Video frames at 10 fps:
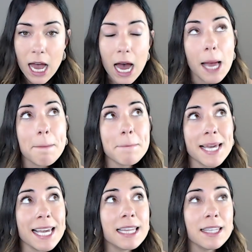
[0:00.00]
I
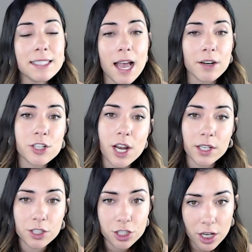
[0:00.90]
made these
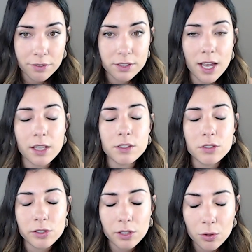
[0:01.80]
energetic shifts, and
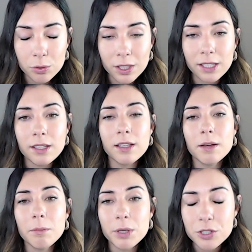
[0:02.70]
slowly
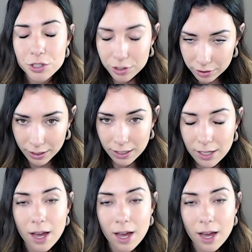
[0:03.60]
but surely,